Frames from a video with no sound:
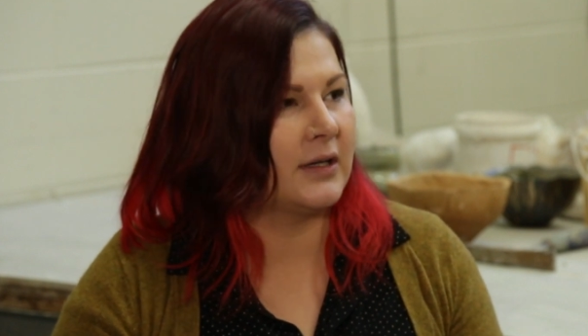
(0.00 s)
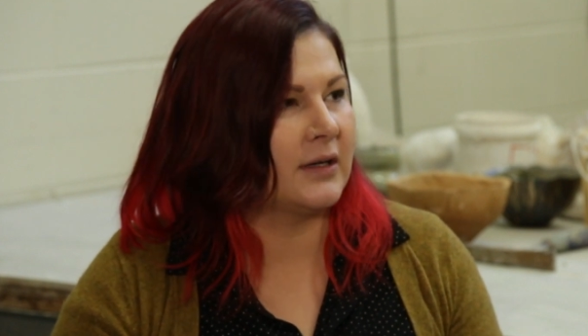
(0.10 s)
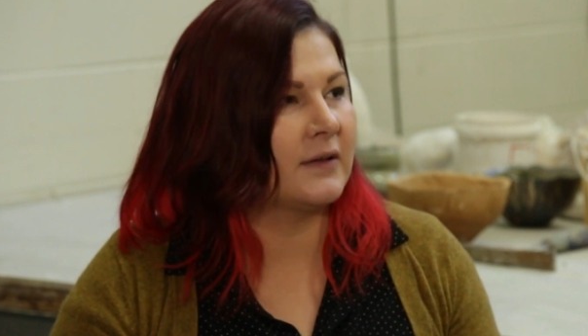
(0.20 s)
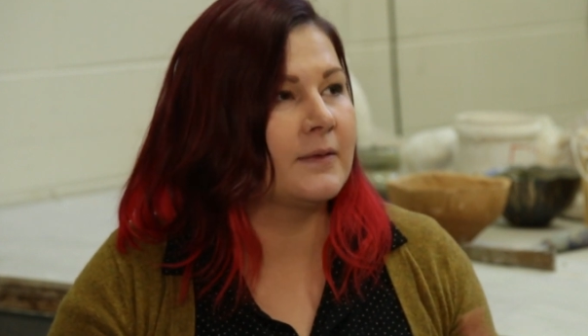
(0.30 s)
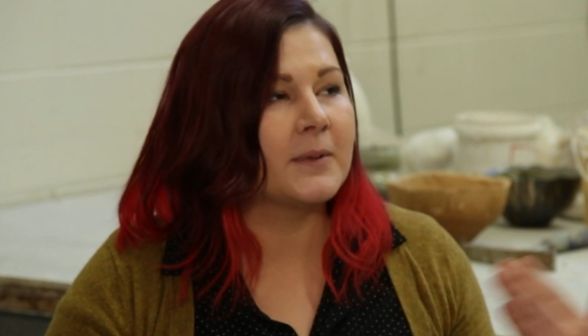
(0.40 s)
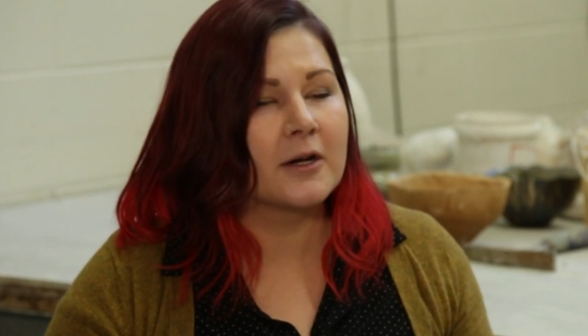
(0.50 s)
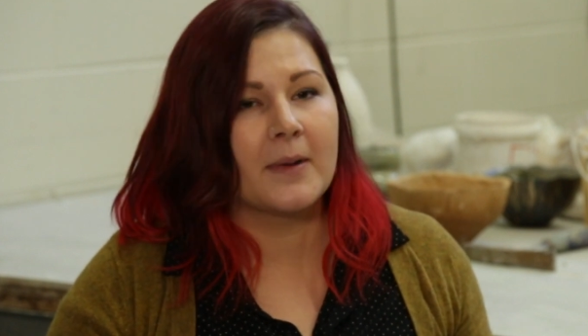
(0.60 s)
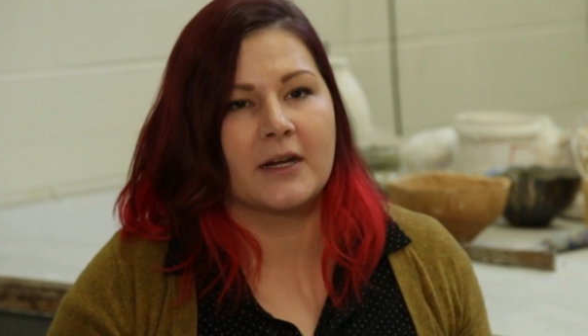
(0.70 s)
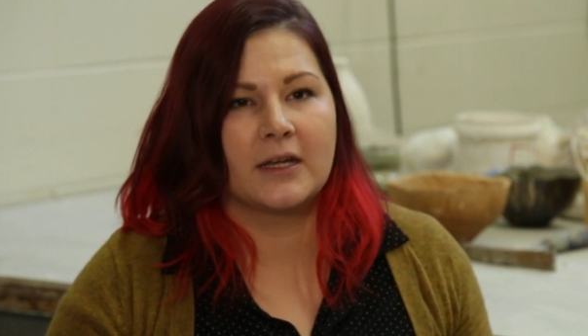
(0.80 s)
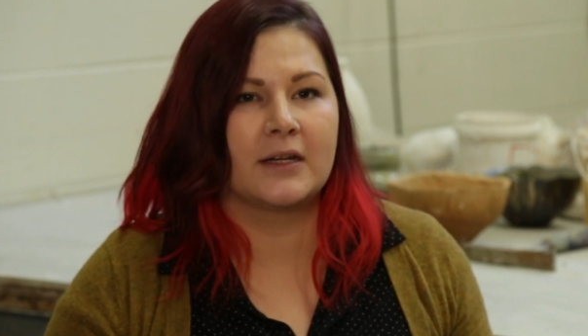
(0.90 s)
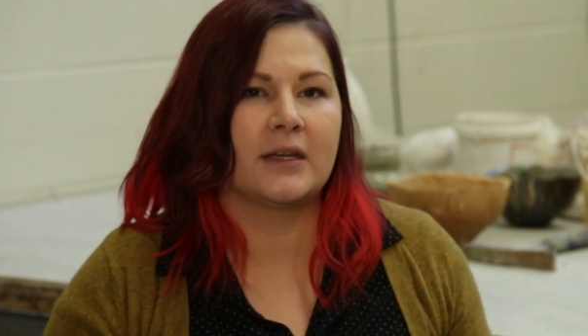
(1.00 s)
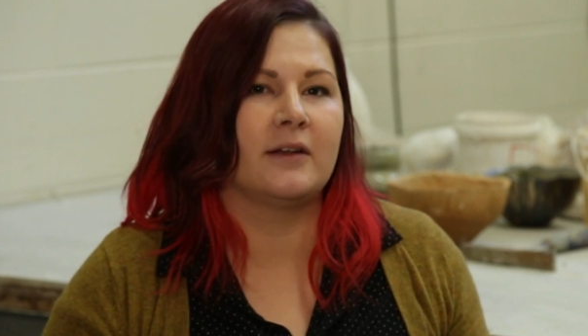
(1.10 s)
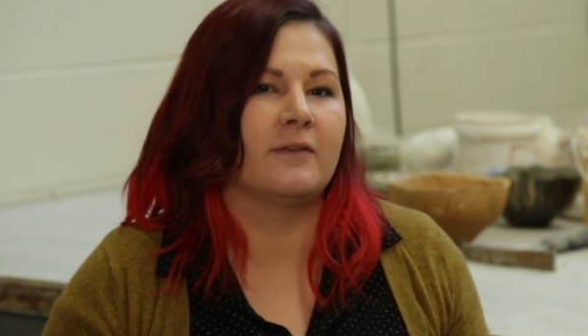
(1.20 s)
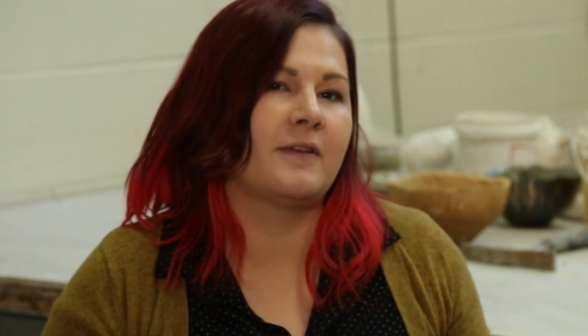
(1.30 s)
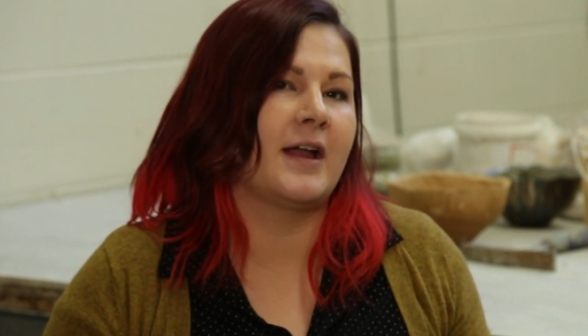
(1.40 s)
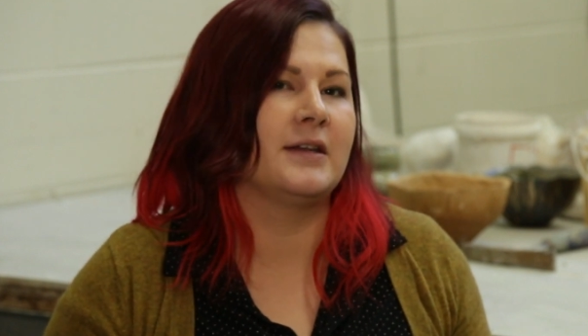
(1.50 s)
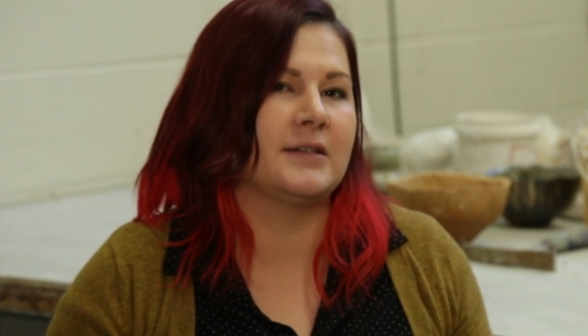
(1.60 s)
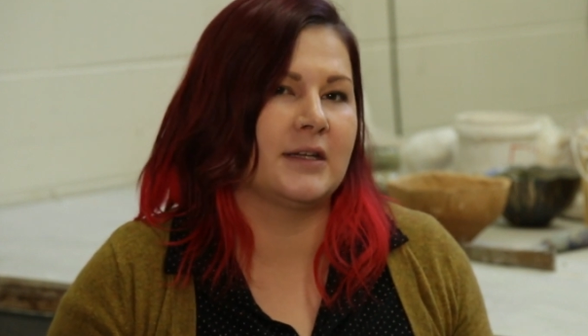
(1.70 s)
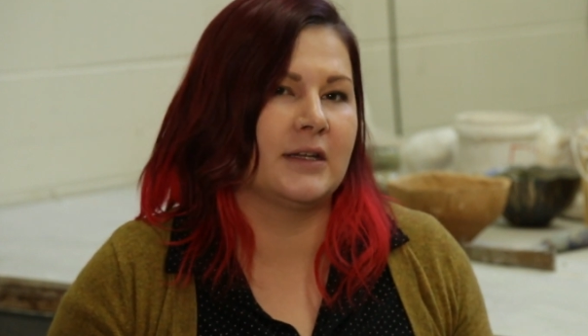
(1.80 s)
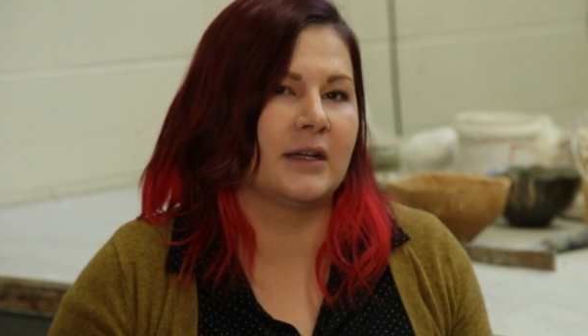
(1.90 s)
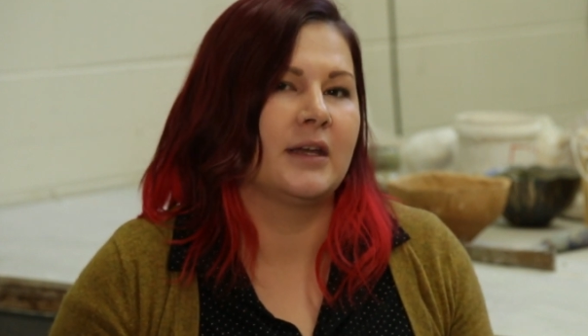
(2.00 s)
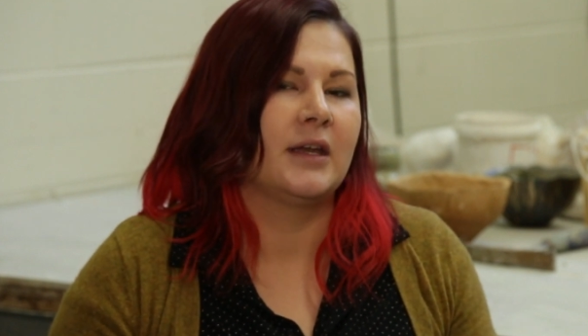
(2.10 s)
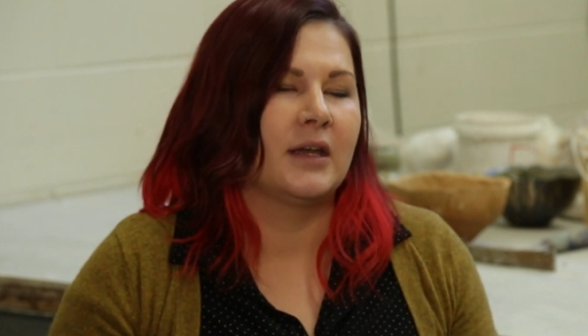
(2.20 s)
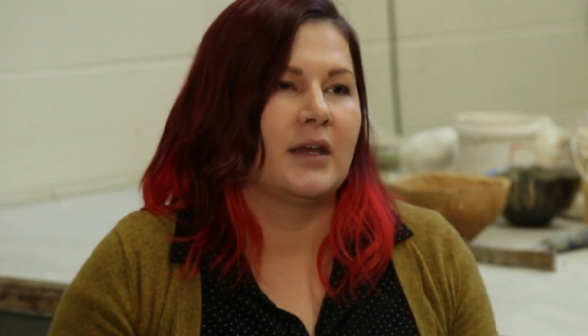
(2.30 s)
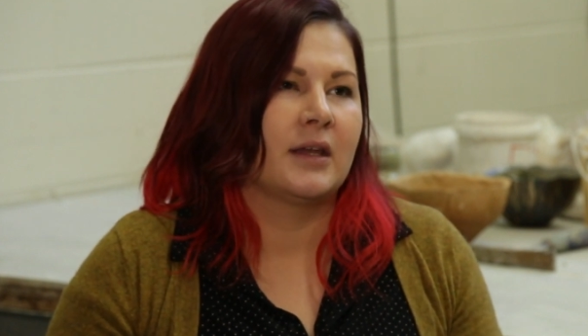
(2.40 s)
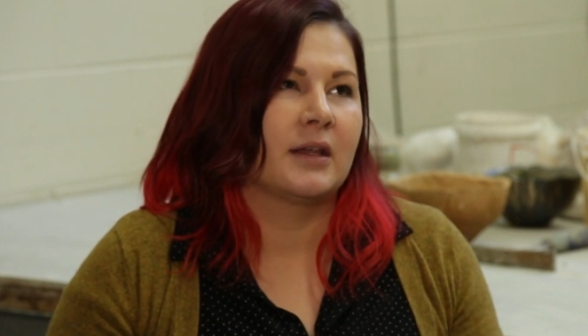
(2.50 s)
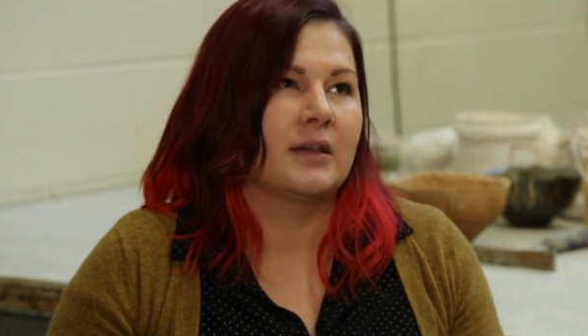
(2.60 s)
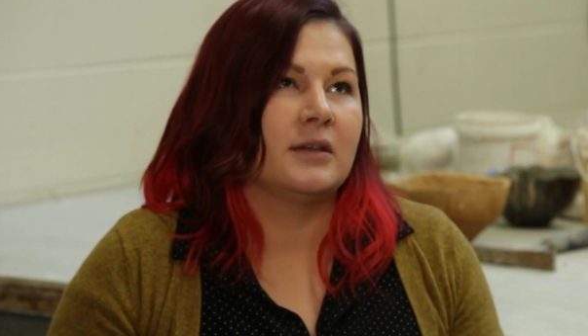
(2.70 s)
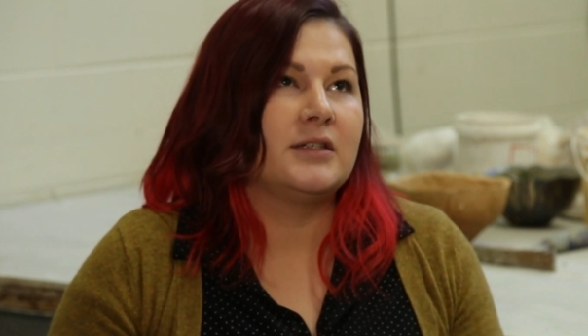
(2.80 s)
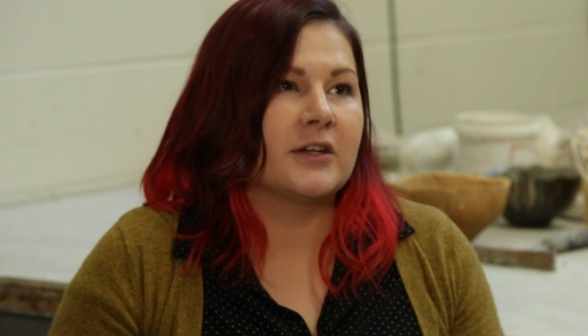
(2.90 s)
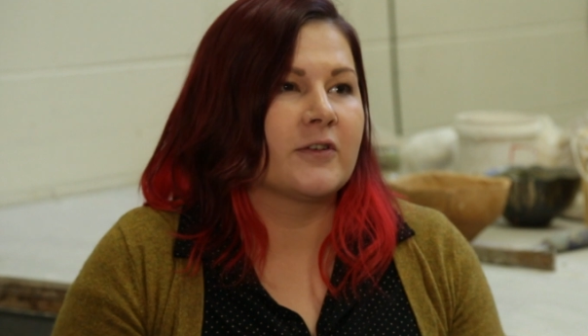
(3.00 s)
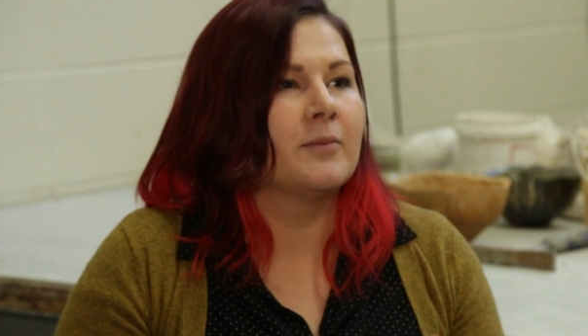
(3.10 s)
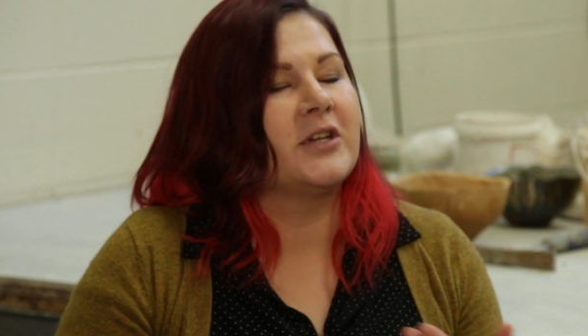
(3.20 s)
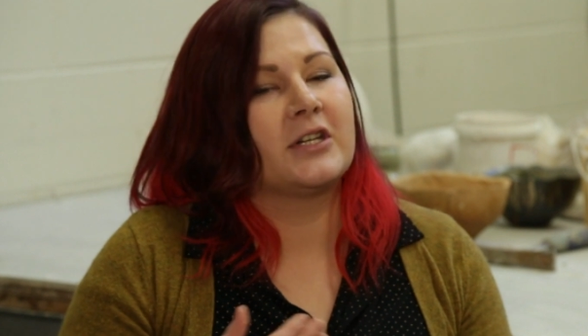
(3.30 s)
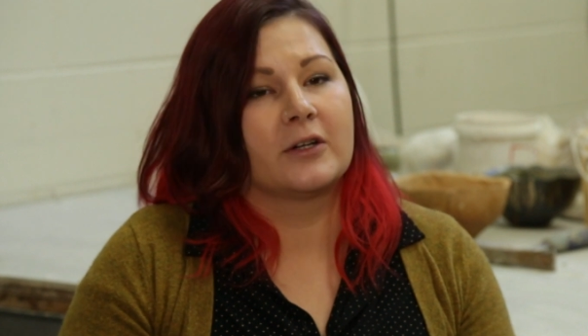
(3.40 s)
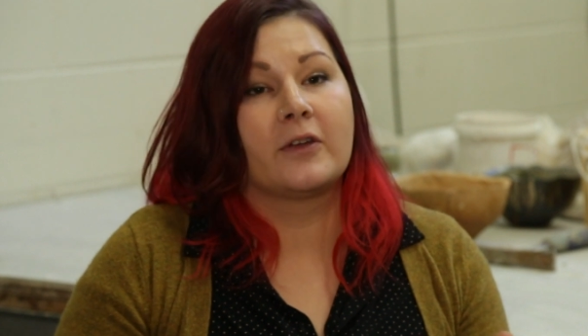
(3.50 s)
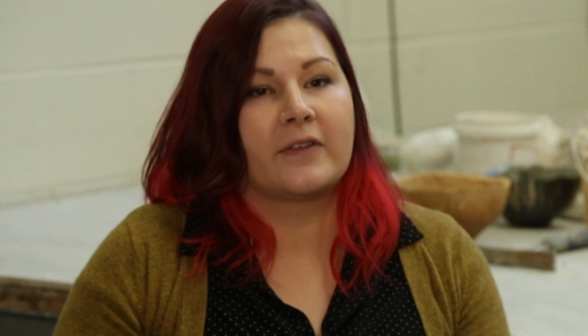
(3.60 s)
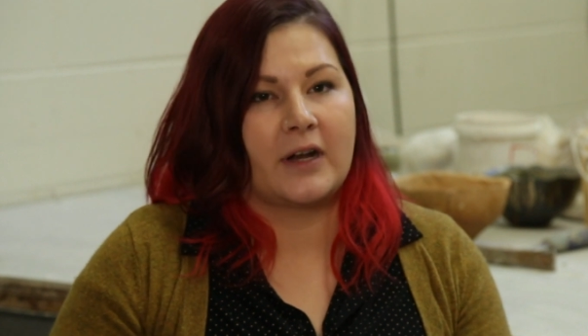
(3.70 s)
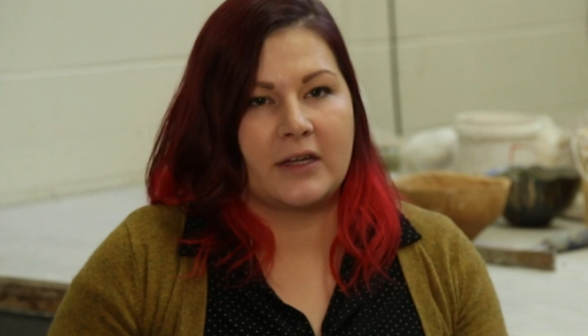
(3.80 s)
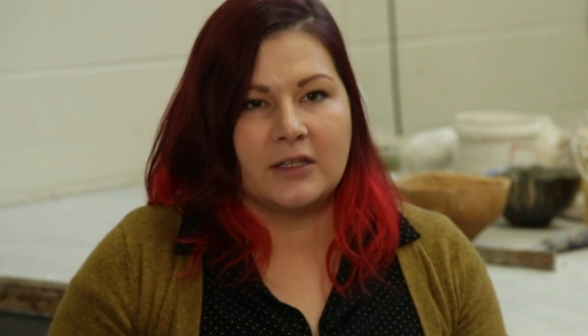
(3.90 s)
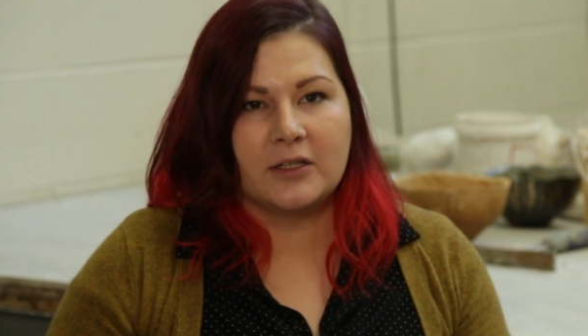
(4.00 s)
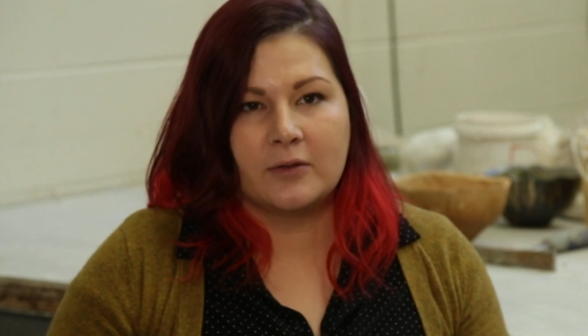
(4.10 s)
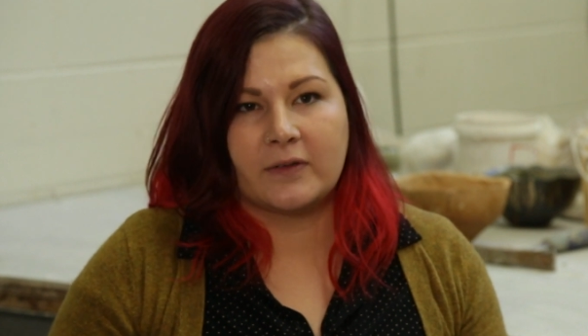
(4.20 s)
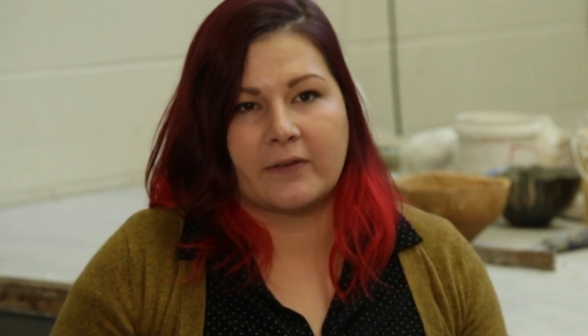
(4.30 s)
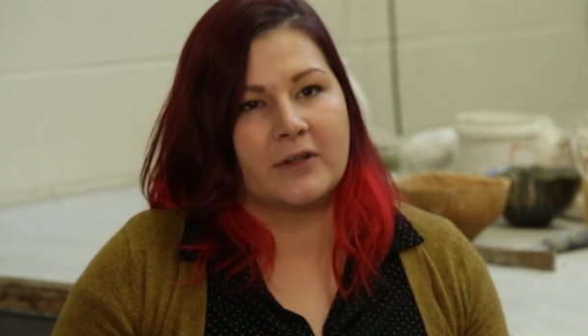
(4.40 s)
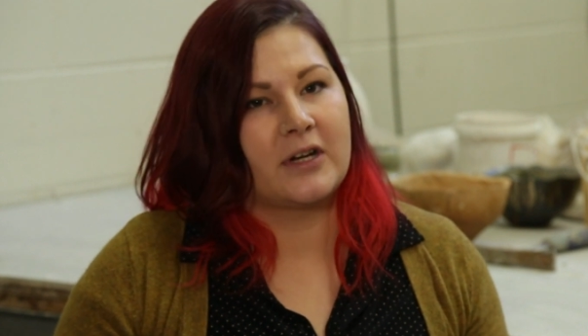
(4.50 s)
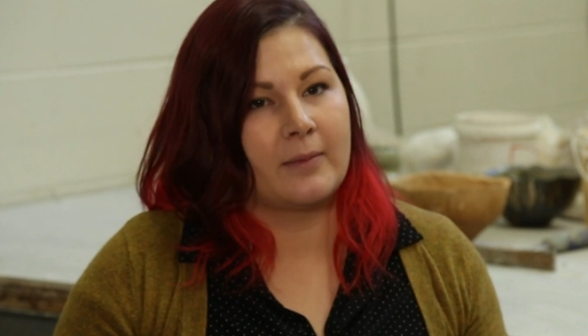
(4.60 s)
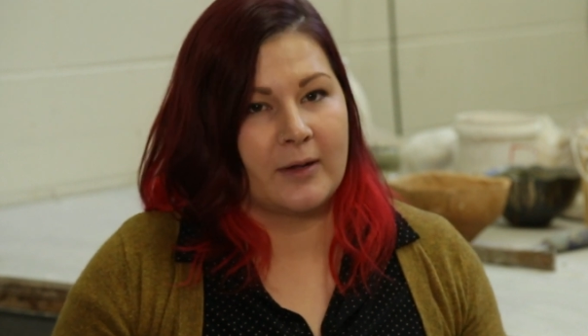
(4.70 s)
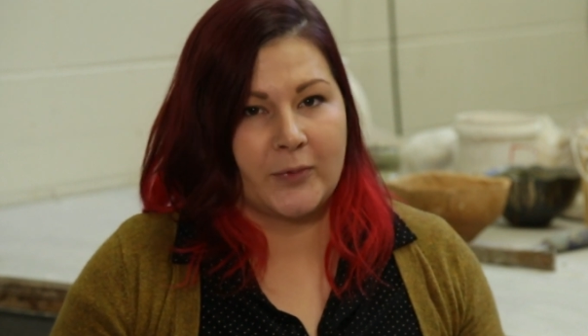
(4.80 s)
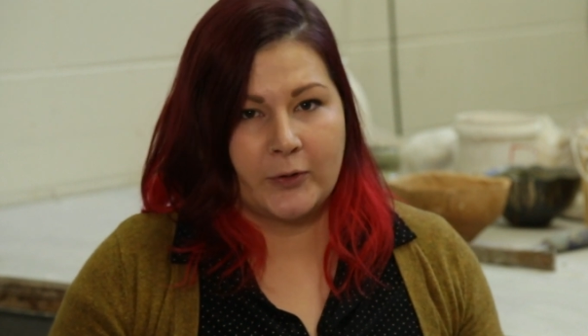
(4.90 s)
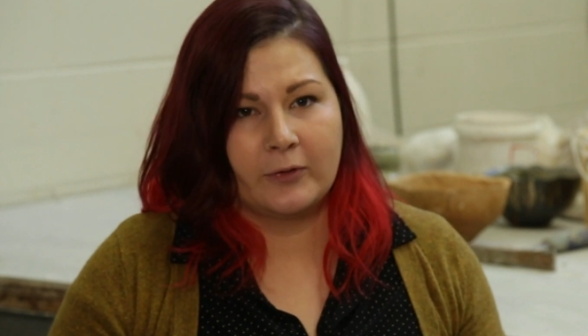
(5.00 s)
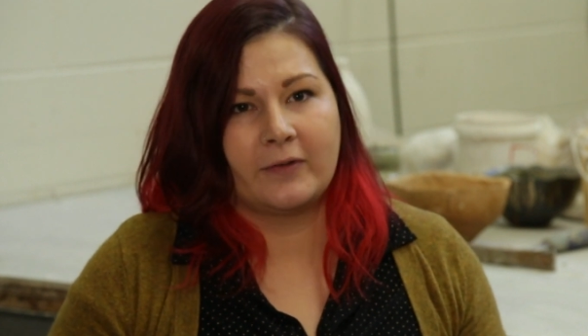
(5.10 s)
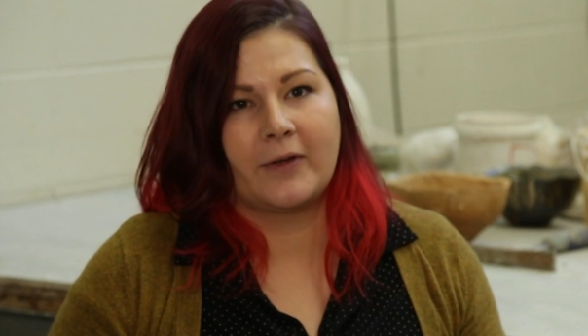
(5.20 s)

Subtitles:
and experimenting and finding different materials that I can use every time I move.